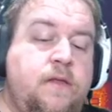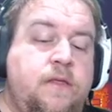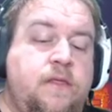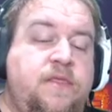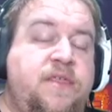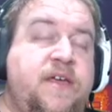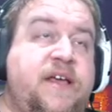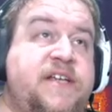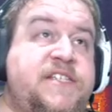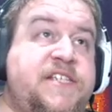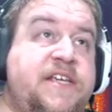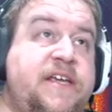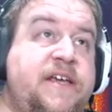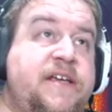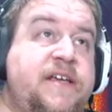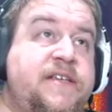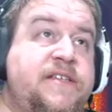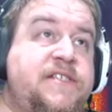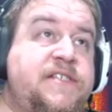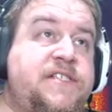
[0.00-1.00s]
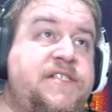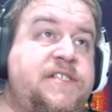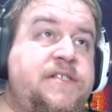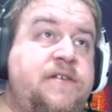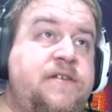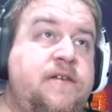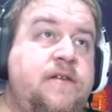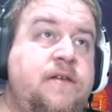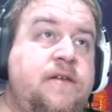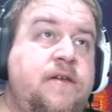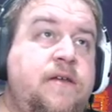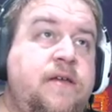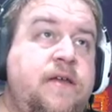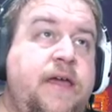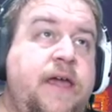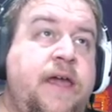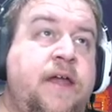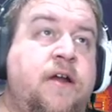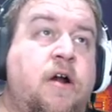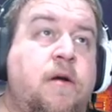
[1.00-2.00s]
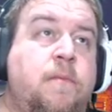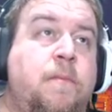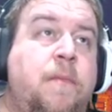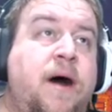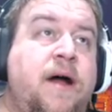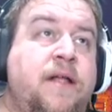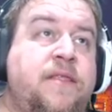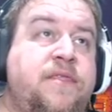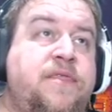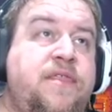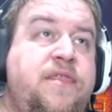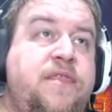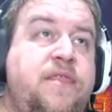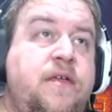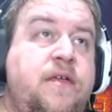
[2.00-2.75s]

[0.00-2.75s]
this is in our month.